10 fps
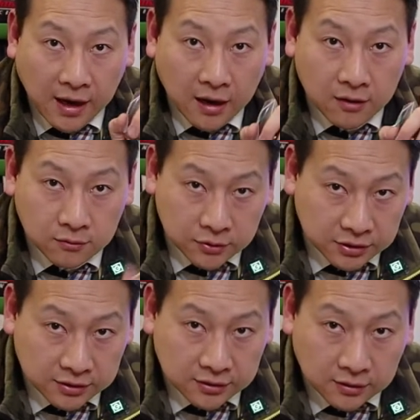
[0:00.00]
R which
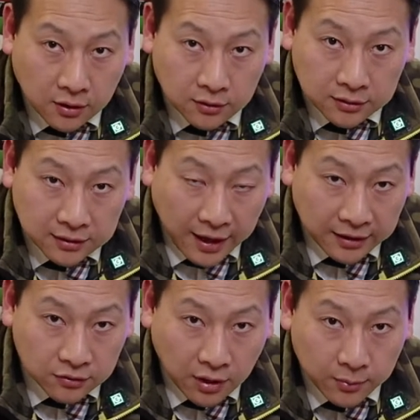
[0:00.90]
is on
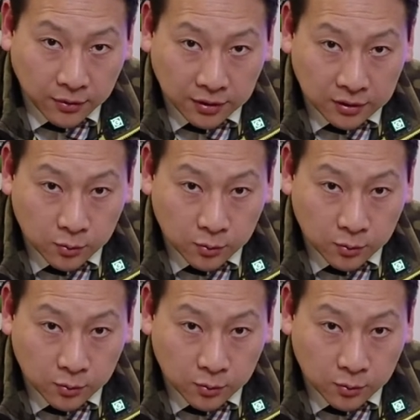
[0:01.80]
that tripod at the